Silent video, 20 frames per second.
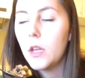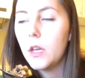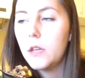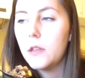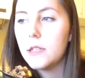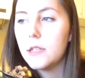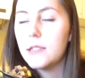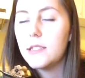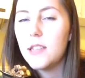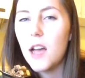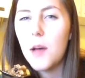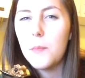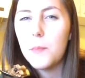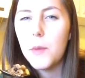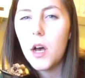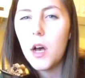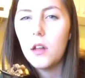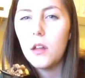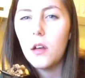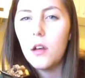the
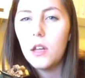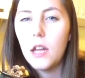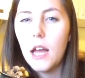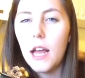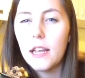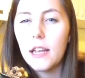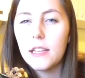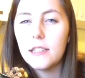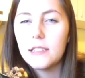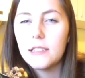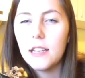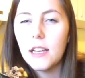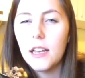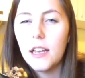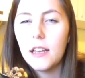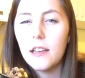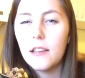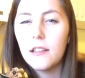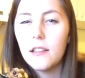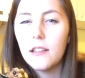sambal olek. It's
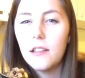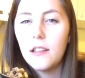like